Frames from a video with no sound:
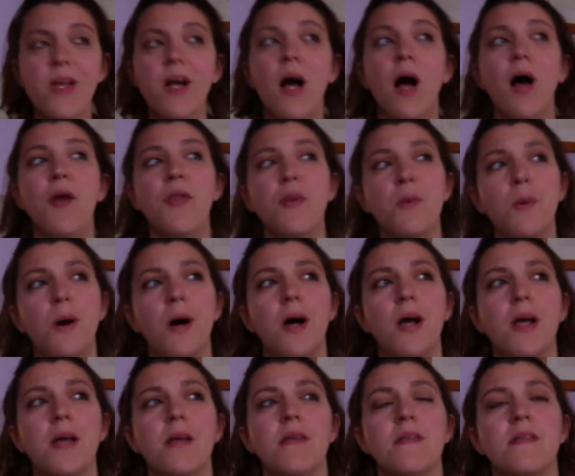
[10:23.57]

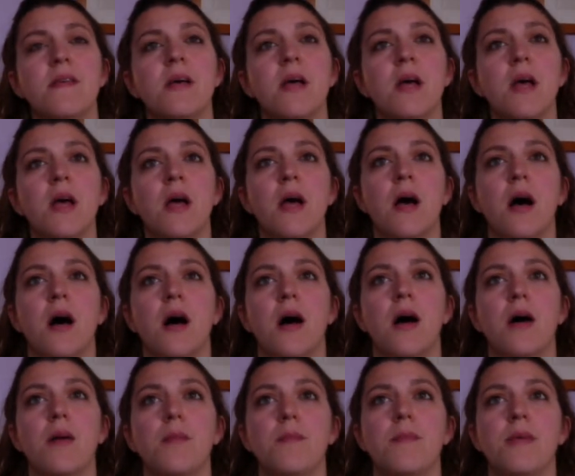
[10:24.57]
Otherwise,
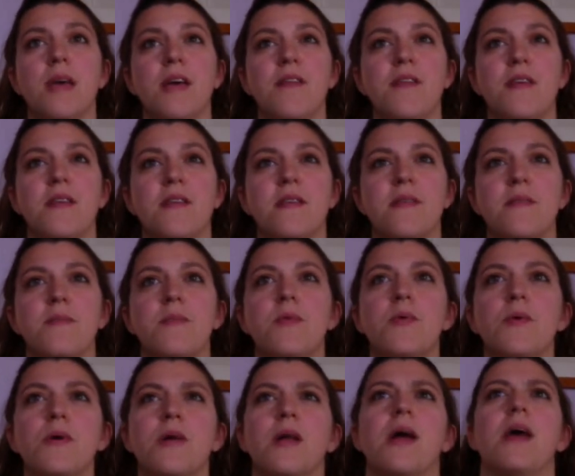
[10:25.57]
if it's
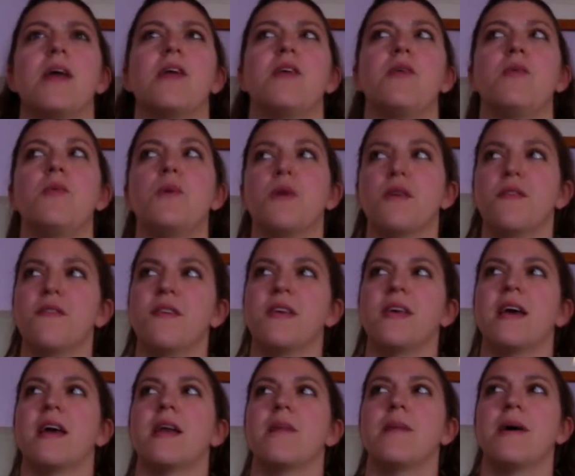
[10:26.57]
more like you want to
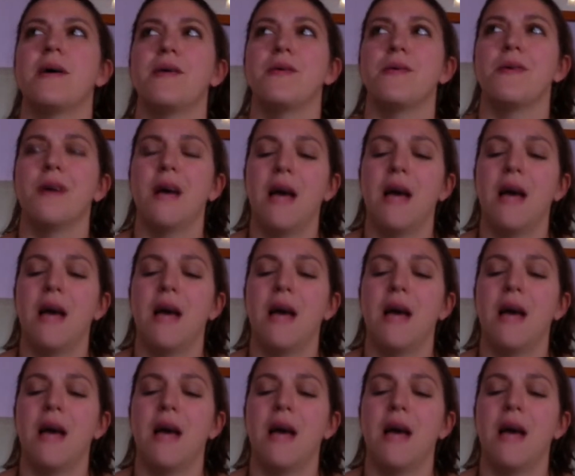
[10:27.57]
forget about your